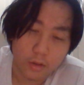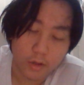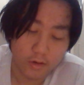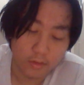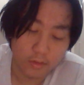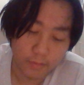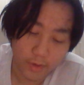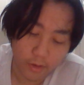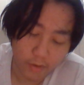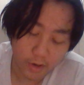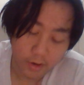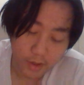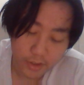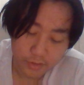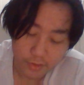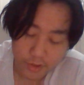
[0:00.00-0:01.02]
I want to make great
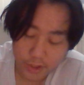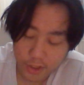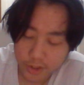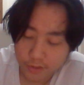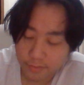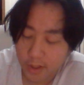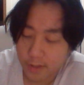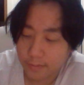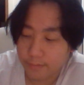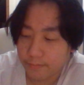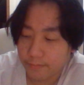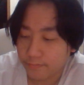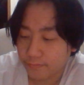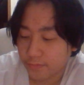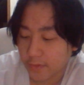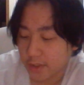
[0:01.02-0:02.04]
crazy rich Asian man.
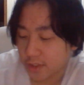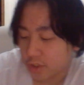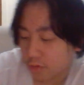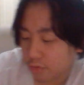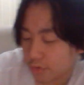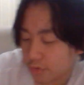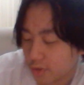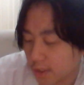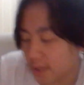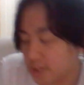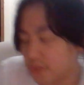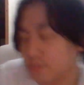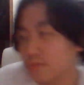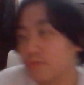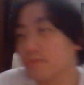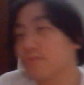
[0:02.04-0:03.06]
It's so stupid,
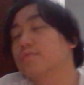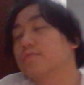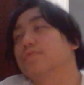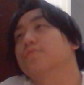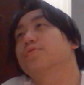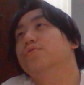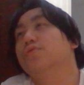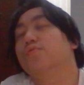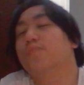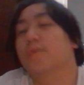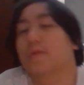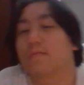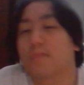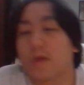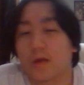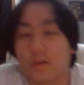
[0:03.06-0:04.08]
so, so
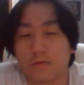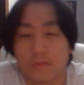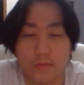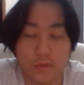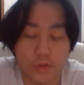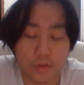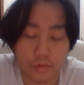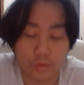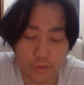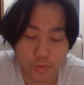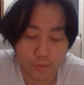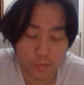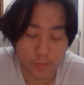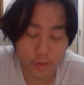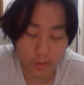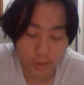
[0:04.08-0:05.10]
stupid, man. So
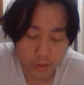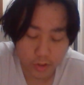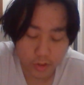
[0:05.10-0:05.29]
stupid. I